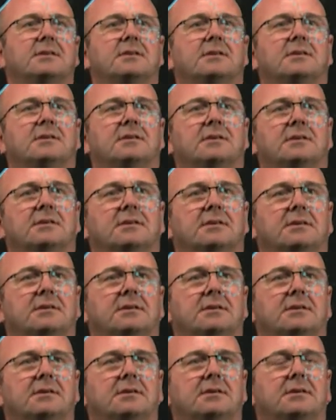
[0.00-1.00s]

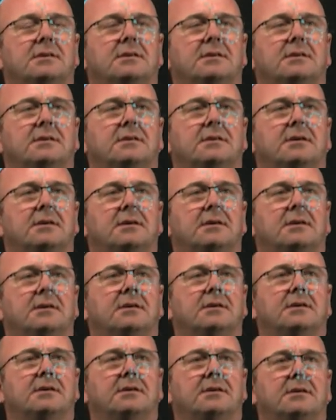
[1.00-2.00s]
No one is speaking in this clip.